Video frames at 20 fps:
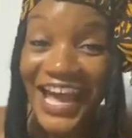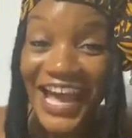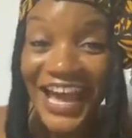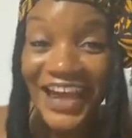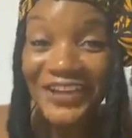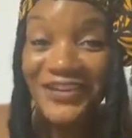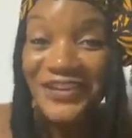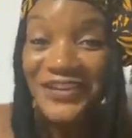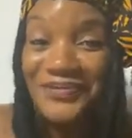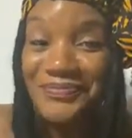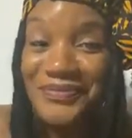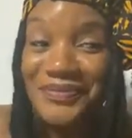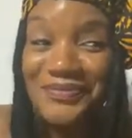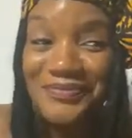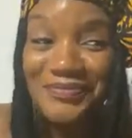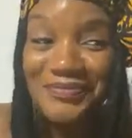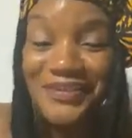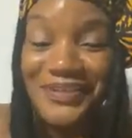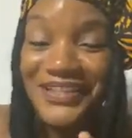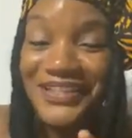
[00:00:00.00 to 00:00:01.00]
don't know if
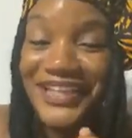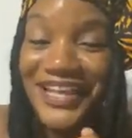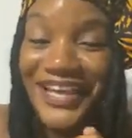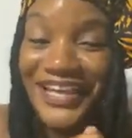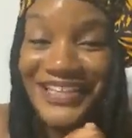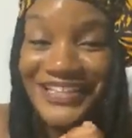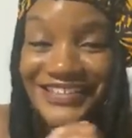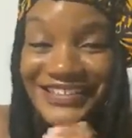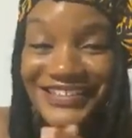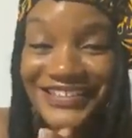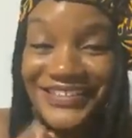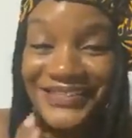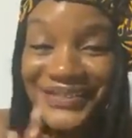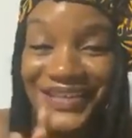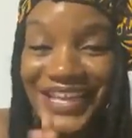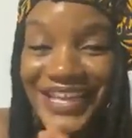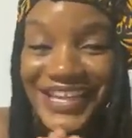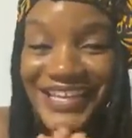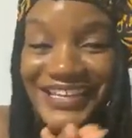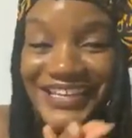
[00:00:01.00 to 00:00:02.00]
people realize,
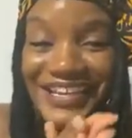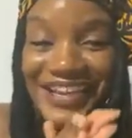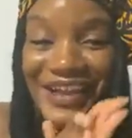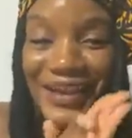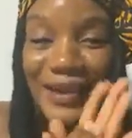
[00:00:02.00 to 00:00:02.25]
okay?